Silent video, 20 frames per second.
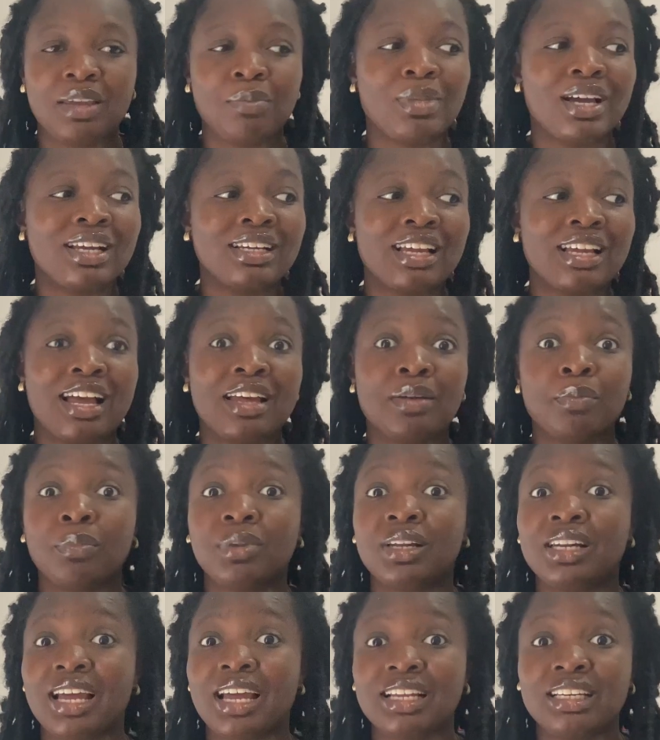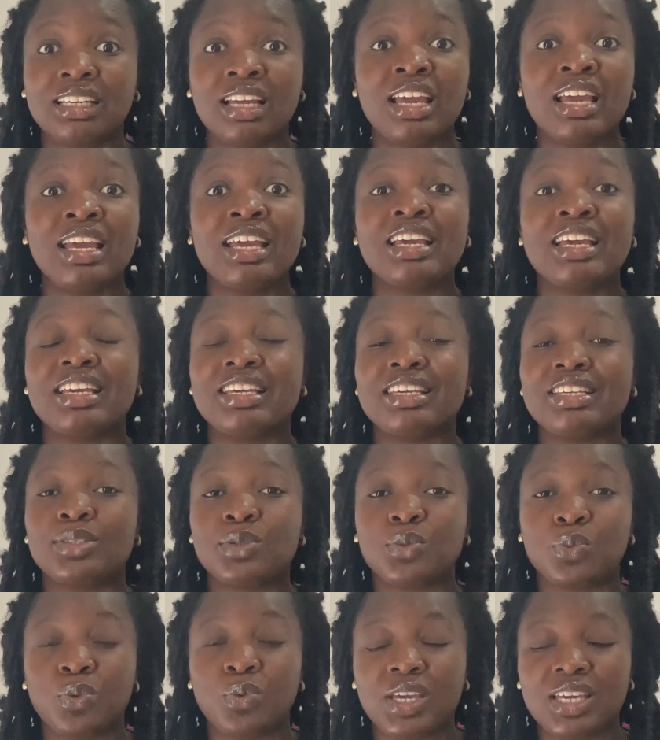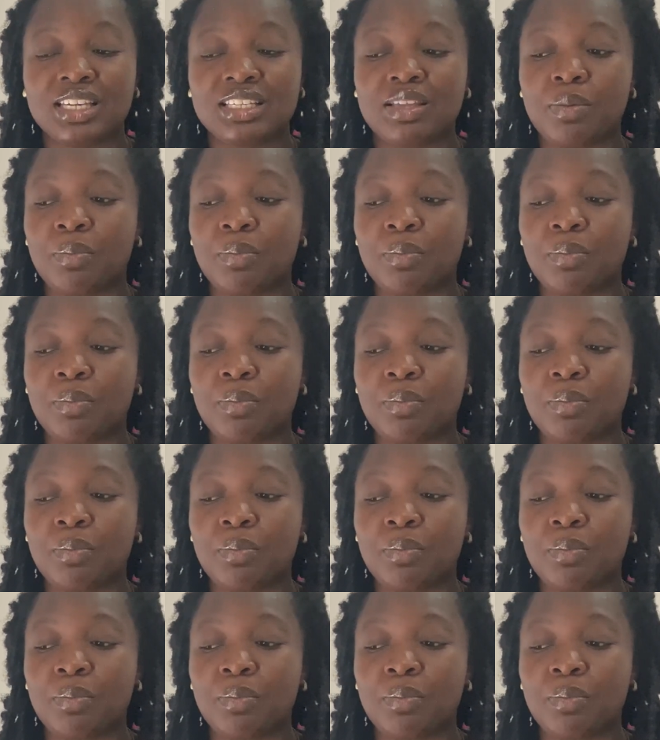A man can plan his ways,